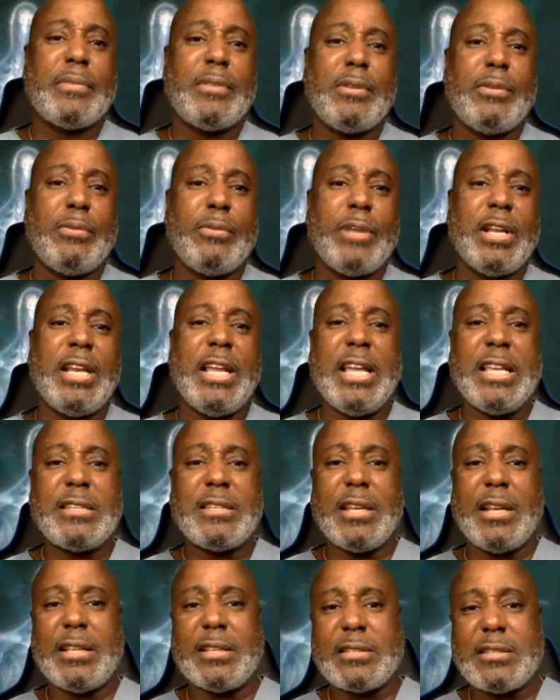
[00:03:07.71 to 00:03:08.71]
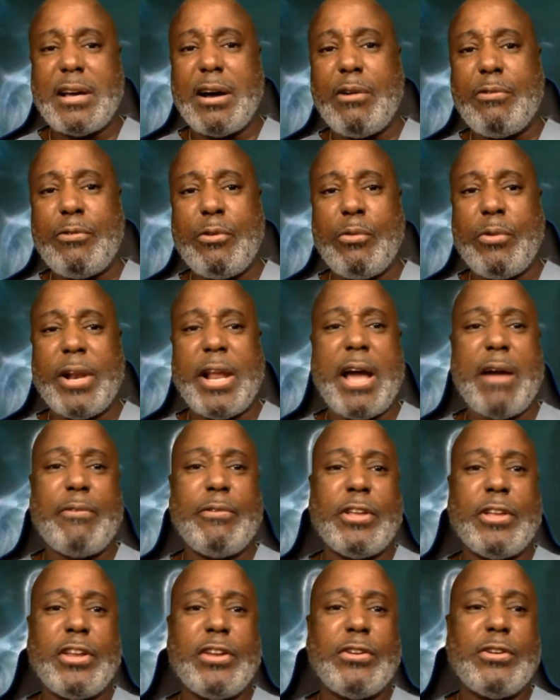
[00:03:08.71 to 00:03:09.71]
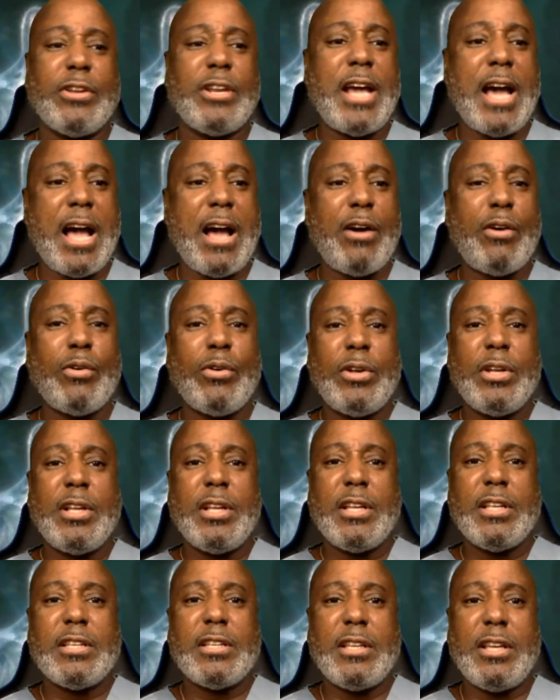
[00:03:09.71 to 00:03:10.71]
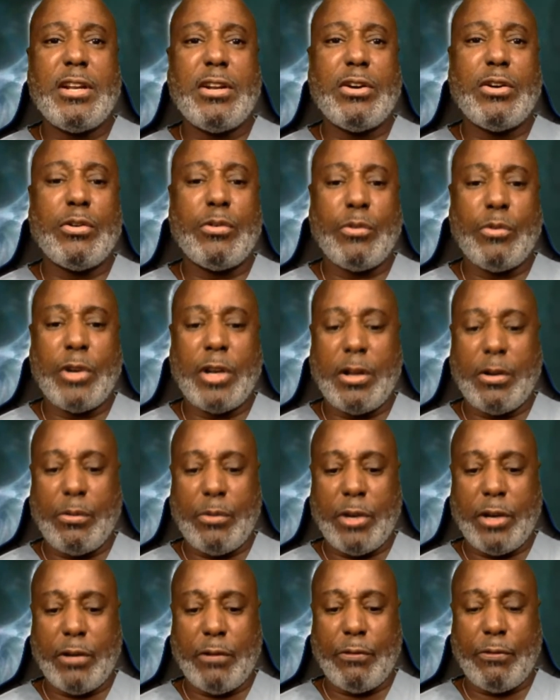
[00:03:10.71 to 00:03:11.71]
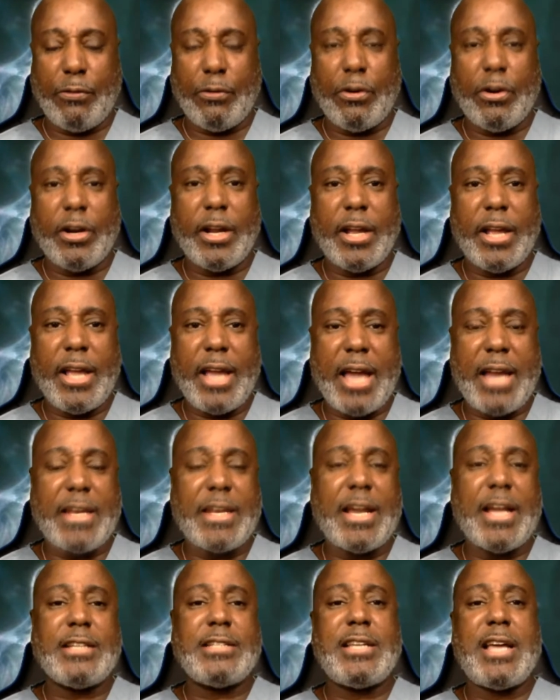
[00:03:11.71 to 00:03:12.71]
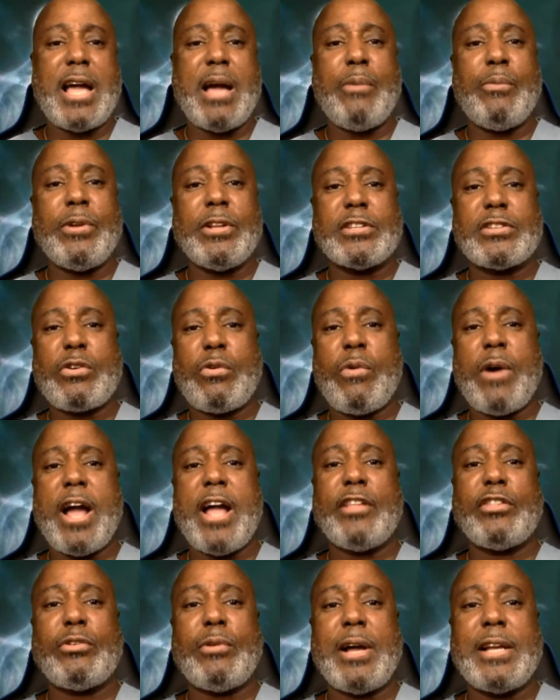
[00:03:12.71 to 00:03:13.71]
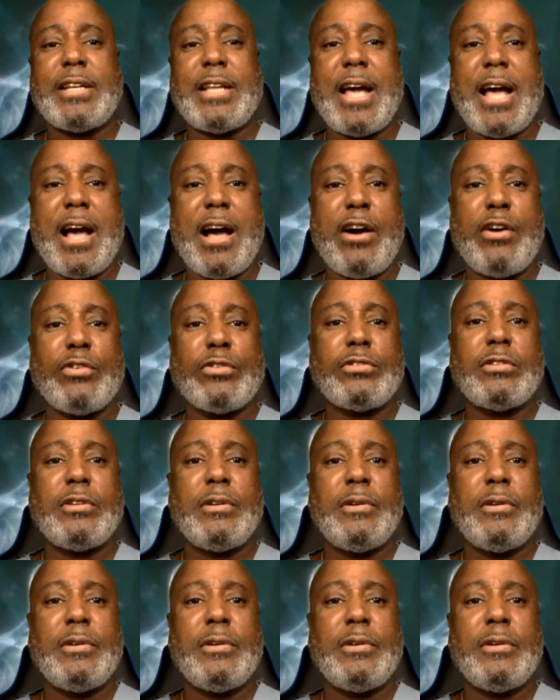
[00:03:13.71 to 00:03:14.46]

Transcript: releasing itself or whatever. You know how, you know, when the floor at nighttime, when it's quiet throughout the house,